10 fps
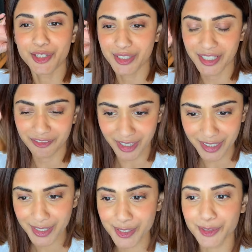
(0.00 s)
to the
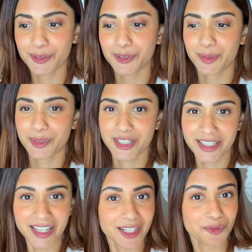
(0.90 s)
event, so I'm
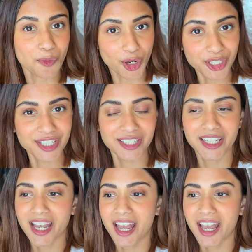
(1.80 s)
just gonna get it washed